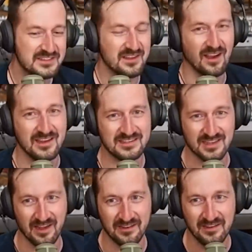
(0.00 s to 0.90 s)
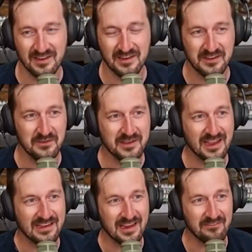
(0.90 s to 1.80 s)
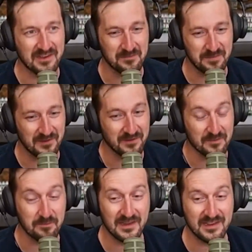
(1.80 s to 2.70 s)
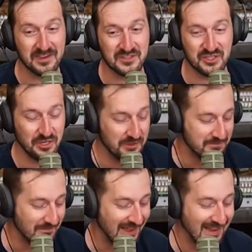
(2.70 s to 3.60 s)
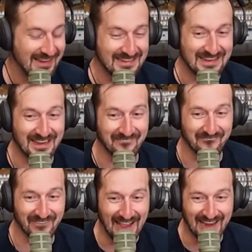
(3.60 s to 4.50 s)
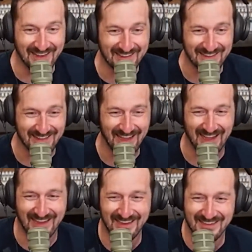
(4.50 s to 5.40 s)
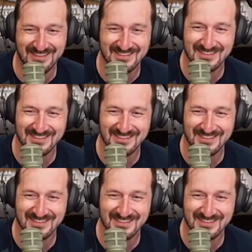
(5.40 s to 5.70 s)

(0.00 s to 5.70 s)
Sorry, son. You can't have a computer because you might get radicalized.